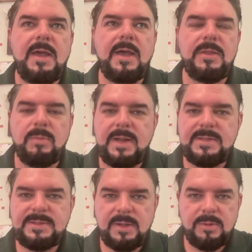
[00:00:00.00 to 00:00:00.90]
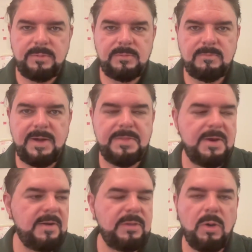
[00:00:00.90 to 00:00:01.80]
uh, the red zone right
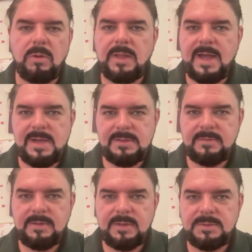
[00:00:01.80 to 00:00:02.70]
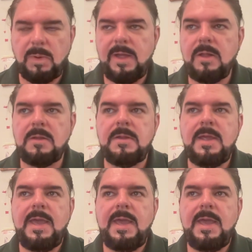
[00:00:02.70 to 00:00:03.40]
there in the goal line as well,